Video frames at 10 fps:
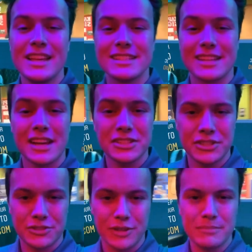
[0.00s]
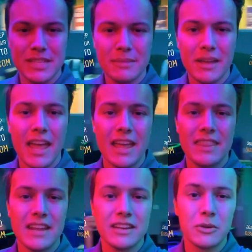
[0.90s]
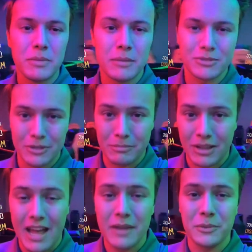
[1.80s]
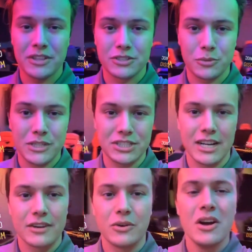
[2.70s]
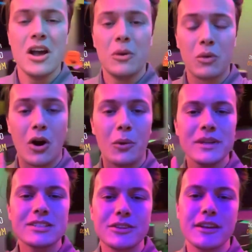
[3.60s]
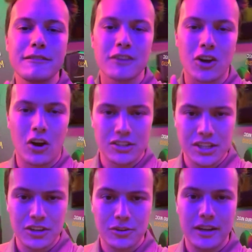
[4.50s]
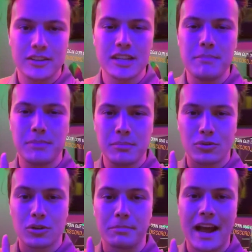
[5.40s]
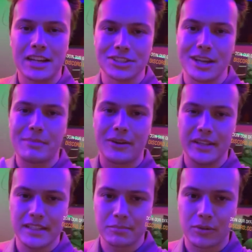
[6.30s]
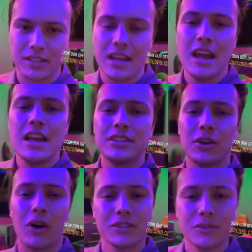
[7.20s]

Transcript: slash stream team and then you'll be able to apply with your Twitch channel. We're always looking for content creators and people who are passionate about esports. To also